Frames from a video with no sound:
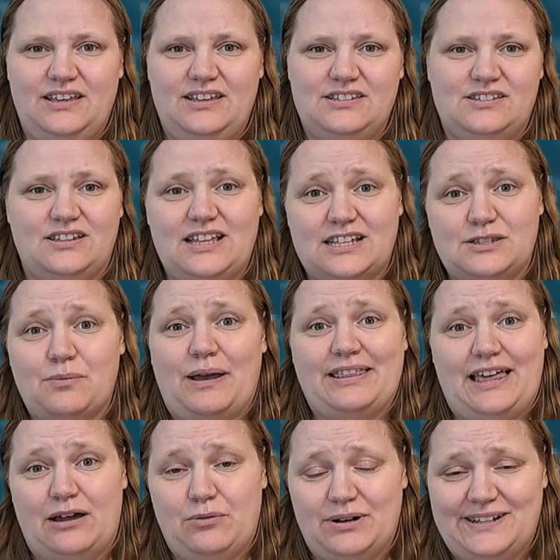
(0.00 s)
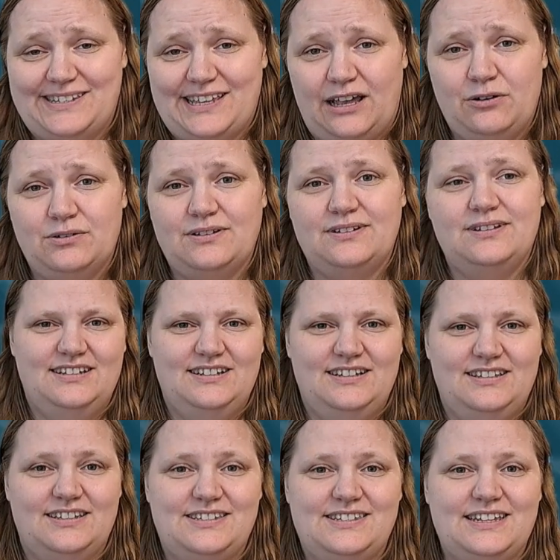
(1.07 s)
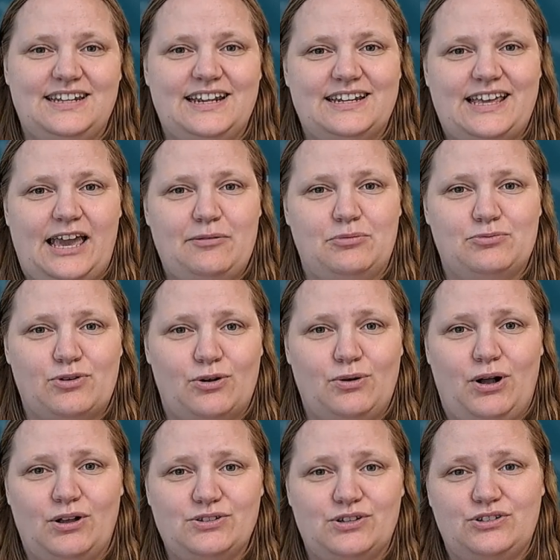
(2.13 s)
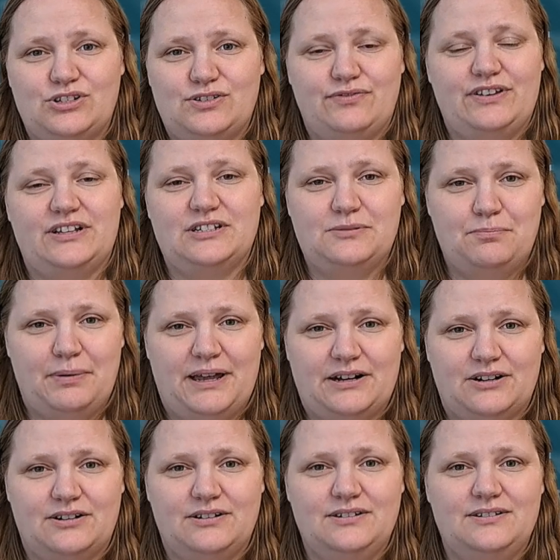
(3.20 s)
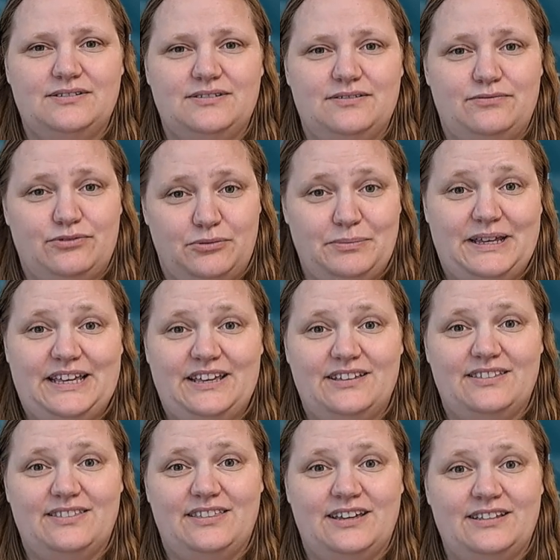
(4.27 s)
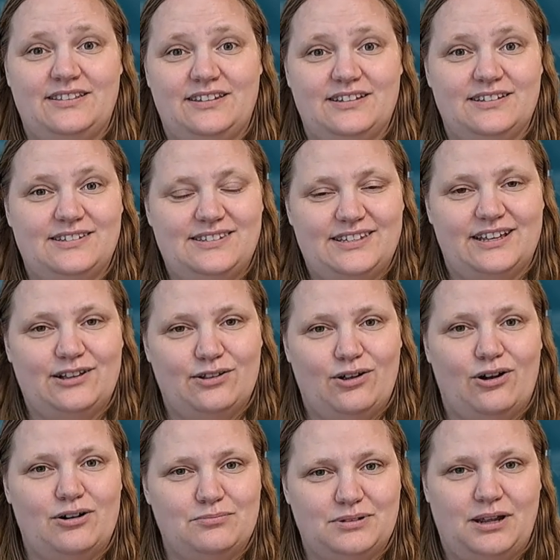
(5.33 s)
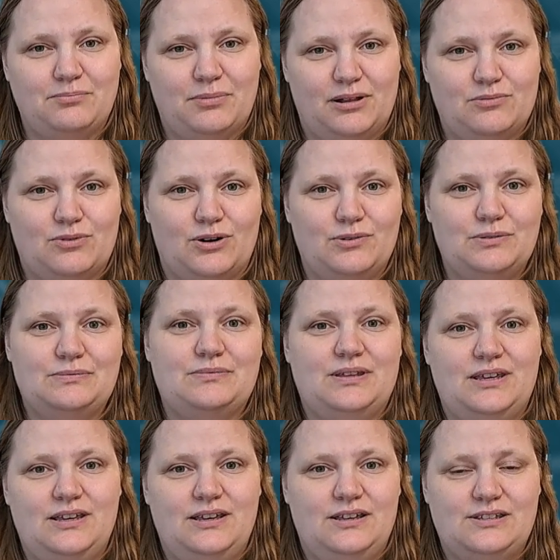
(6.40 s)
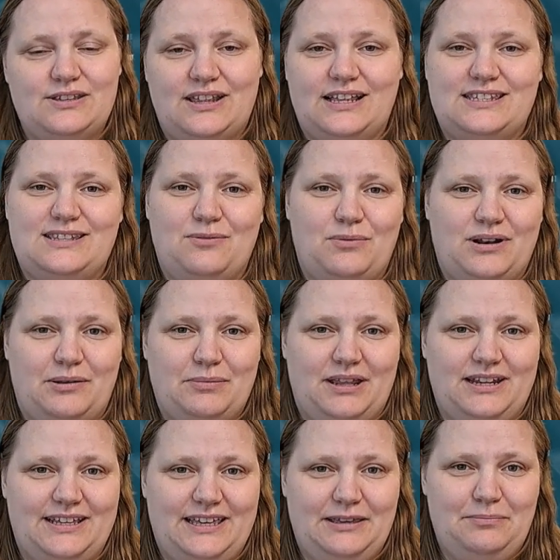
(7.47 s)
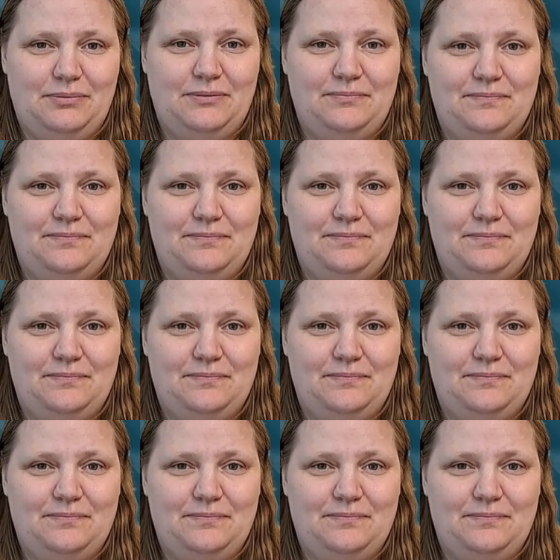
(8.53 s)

So that's why that one is out. The seated cable row also just feels better for me than the single arm dumbbell row. So that's the one I'm going to keep.